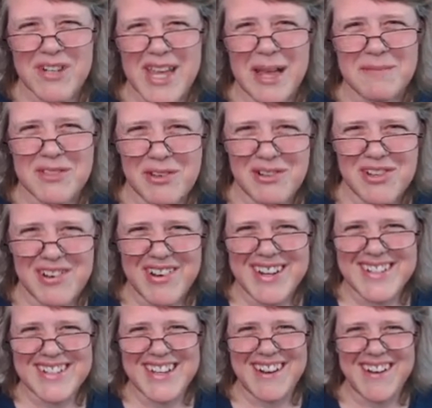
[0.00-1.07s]
time zone you're
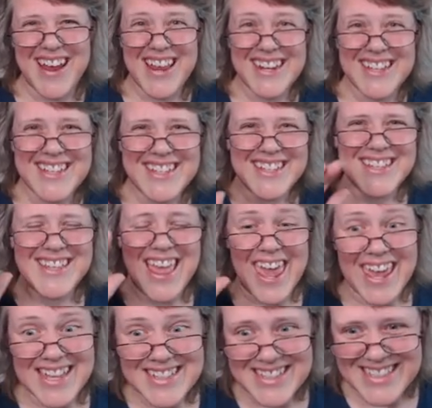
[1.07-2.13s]
in. All right,
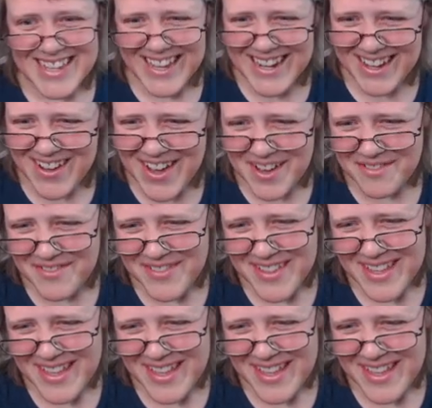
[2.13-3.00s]
and signing off.